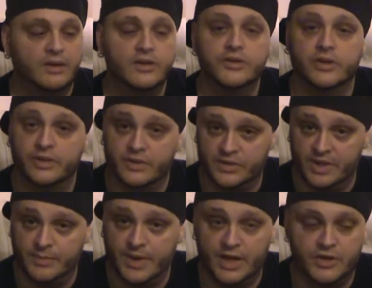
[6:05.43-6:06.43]
So C
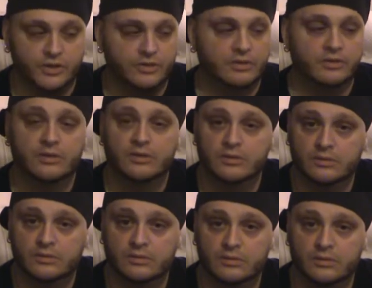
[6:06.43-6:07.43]
major.
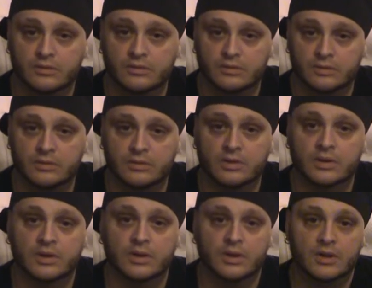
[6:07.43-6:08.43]

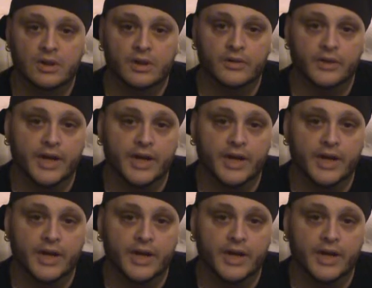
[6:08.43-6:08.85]
The